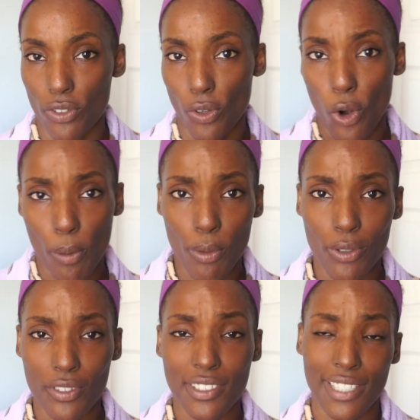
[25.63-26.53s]

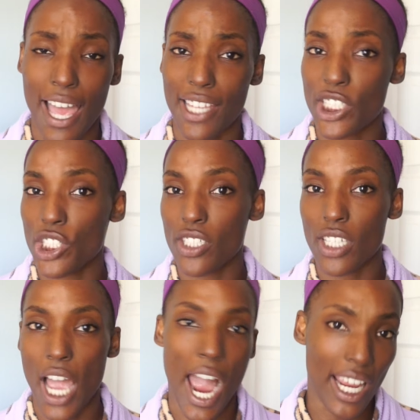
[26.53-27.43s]
normal
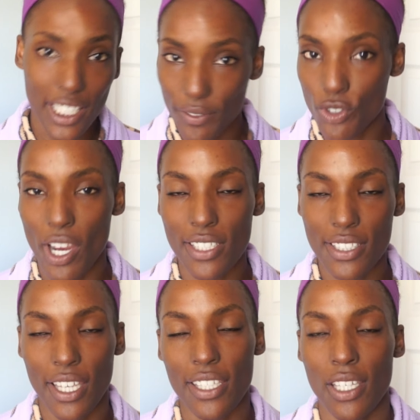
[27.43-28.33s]
/ kind of dry
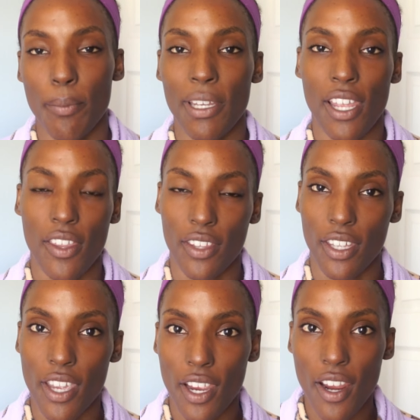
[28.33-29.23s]
skin depending on the
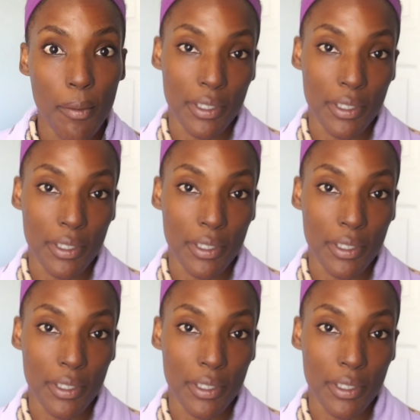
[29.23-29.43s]
year.